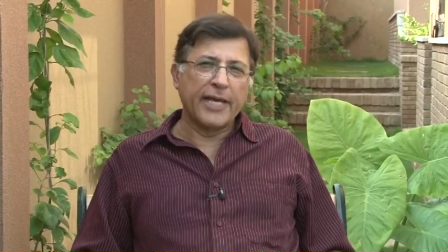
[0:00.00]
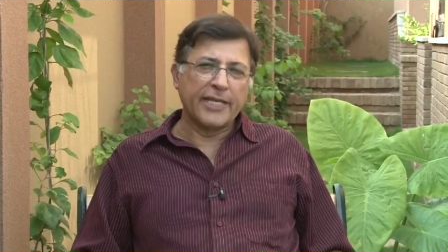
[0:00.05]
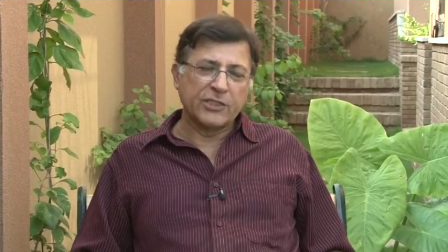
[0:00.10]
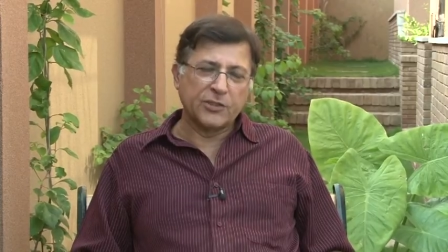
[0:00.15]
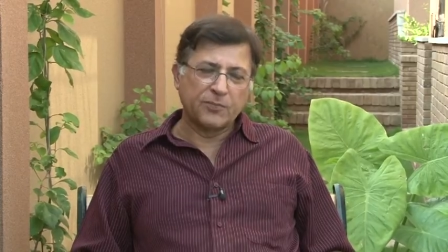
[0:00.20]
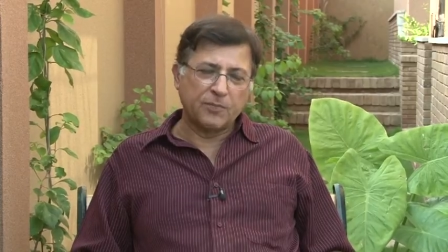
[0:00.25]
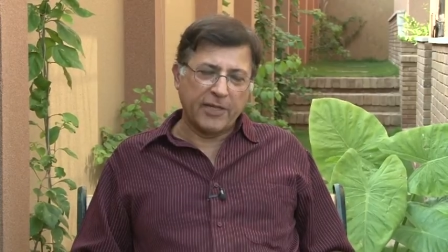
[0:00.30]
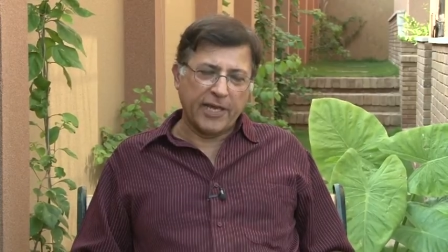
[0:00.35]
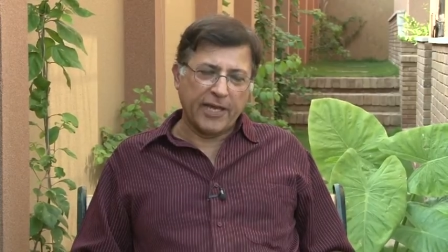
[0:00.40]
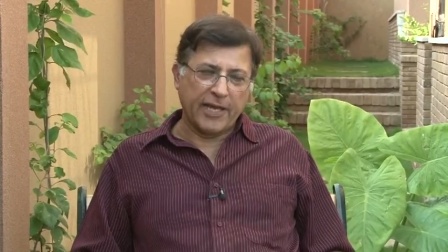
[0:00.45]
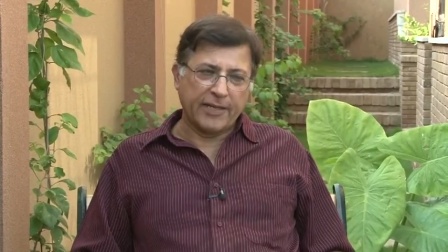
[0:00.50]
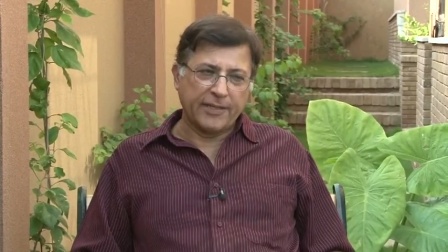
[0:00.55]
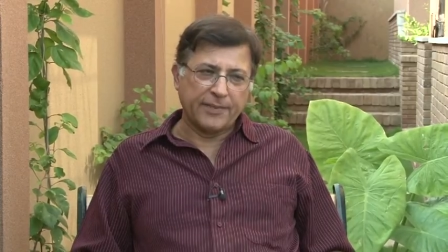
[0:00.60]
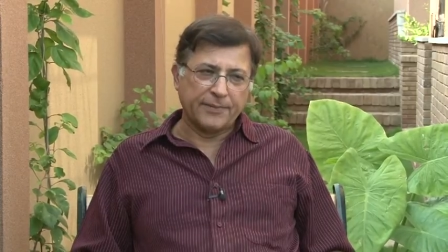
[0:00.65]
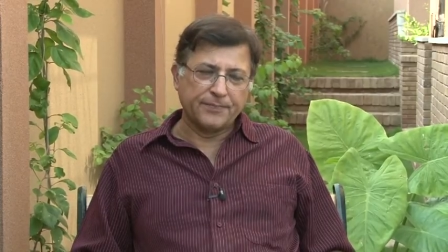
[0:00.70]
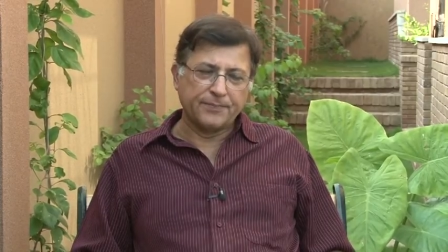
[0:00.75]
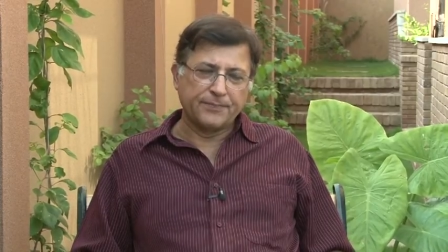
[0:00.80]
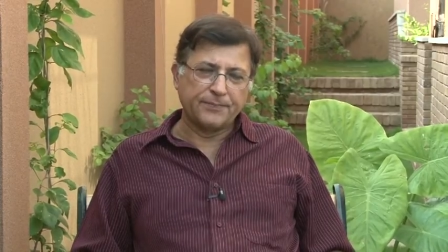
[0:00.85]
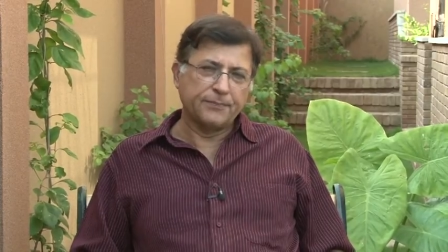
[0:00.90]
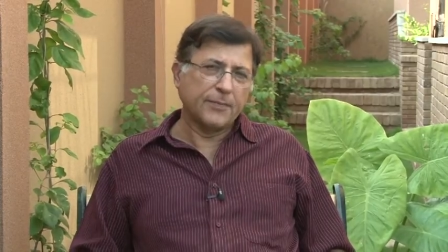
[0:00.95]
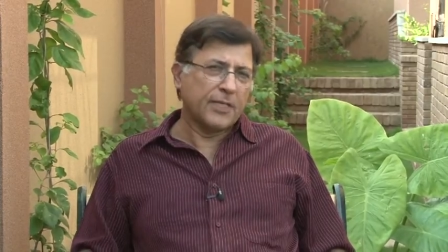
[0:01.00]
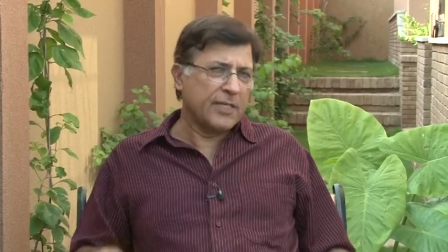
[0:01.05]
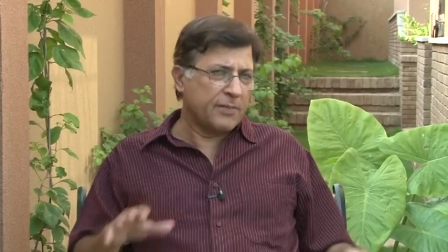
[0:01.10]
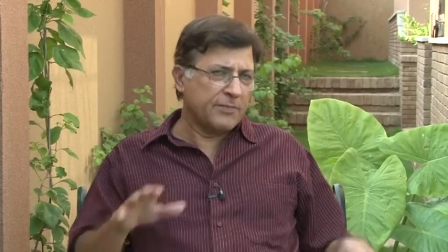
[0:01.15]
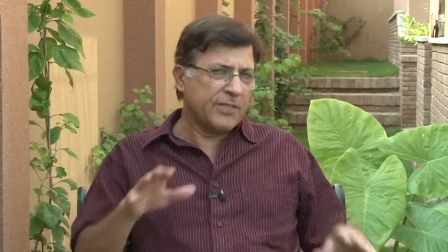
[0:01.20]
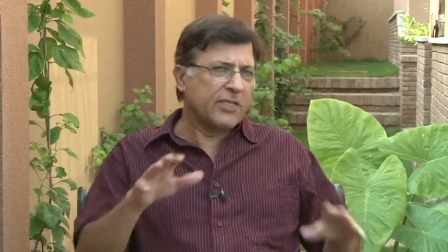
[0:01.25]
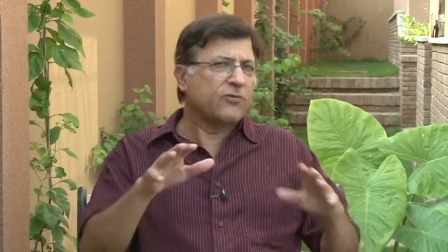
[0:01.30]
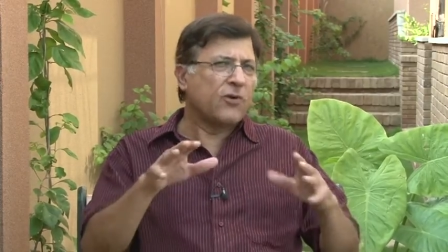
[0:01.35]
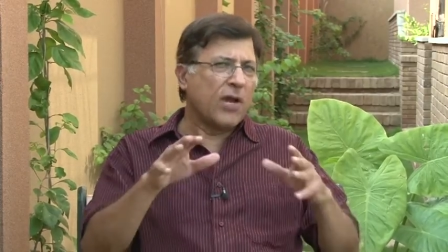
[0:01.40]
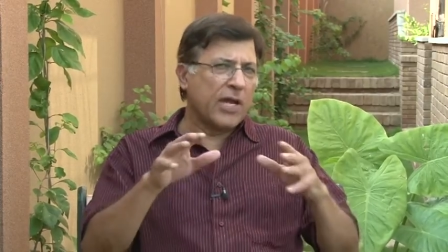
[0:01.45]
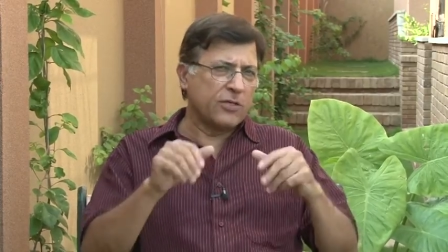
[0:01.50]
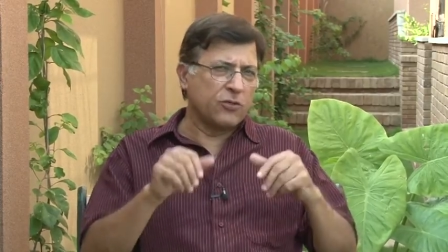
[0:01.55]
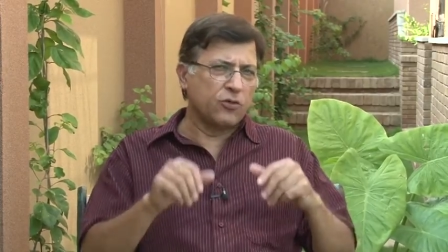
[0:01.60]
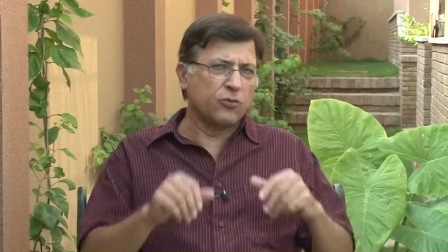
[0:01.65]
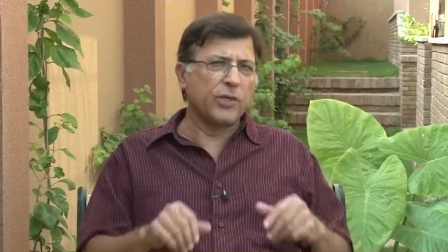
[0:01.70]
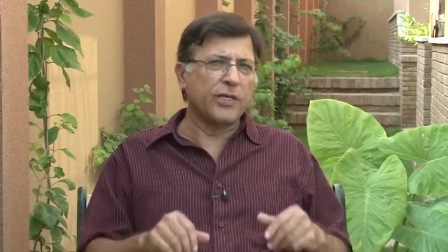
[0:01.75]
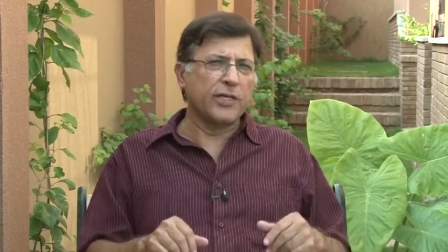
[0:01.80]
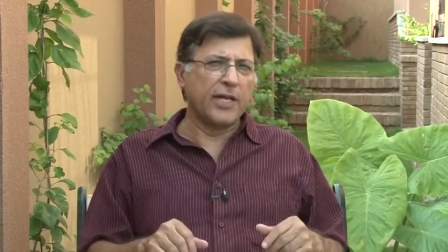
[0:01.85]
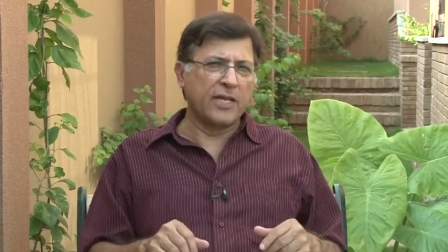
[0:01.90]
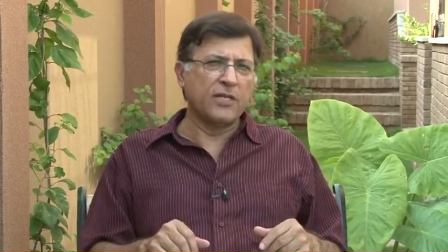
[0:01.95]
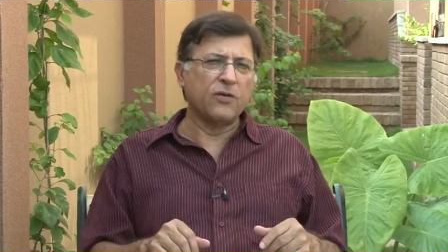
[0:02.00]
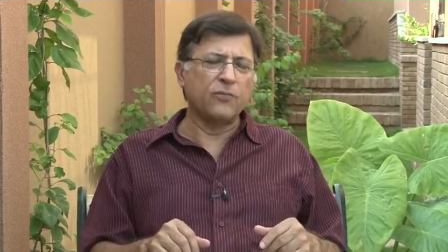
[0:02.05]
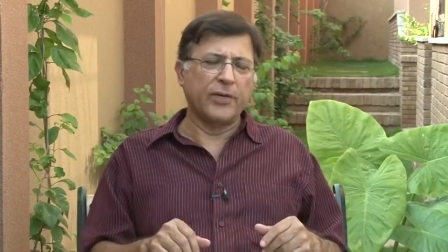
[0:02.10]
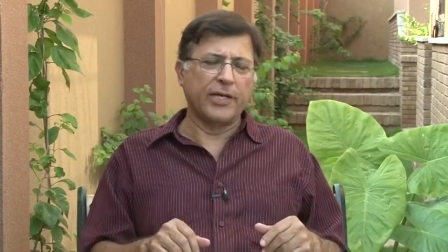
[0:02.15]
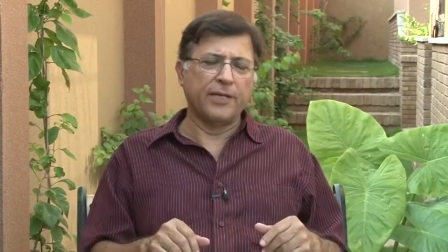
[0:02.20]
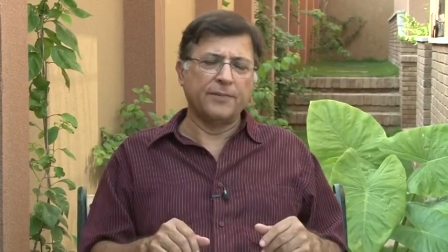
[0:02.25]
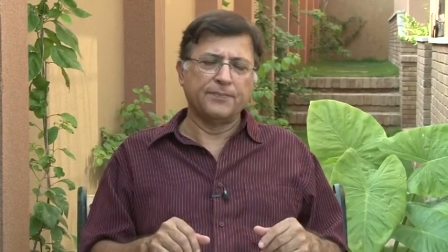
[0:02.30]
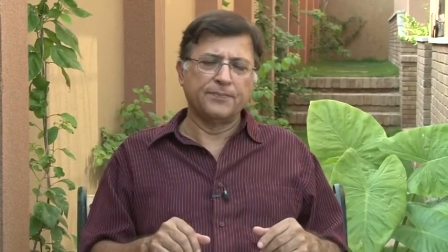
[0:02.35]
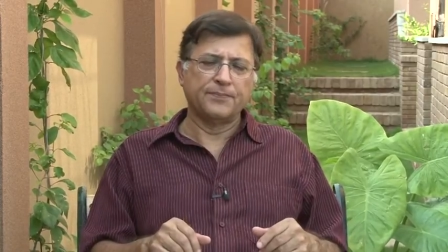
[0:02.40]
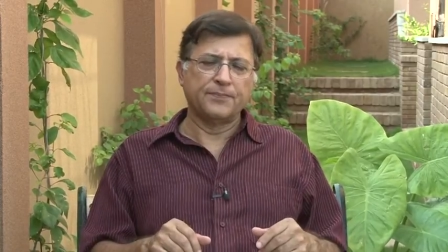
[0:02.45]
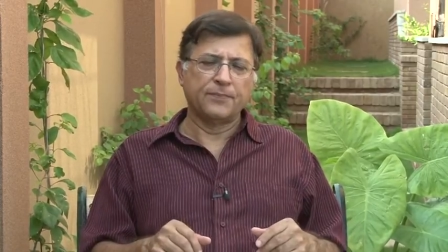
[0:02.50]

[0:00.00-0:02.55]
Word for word: explain but let me try and do it anyway.